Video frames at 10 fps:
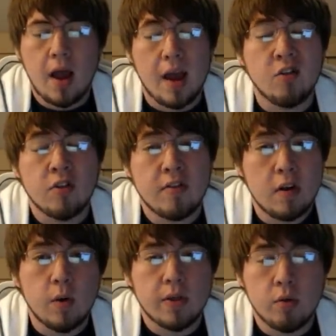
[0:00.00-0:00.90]
Agents
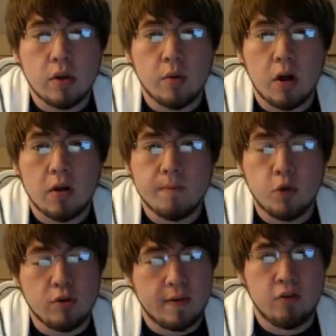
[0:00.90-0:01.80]
deal with it really well.
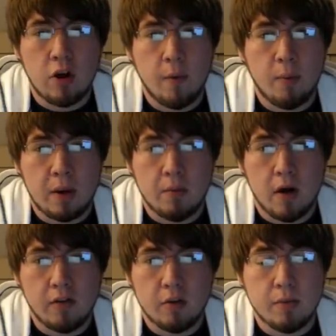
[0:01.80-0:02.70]
You just have to drop a big
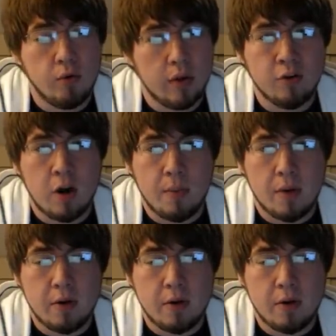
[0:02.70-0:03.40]
monster before they drop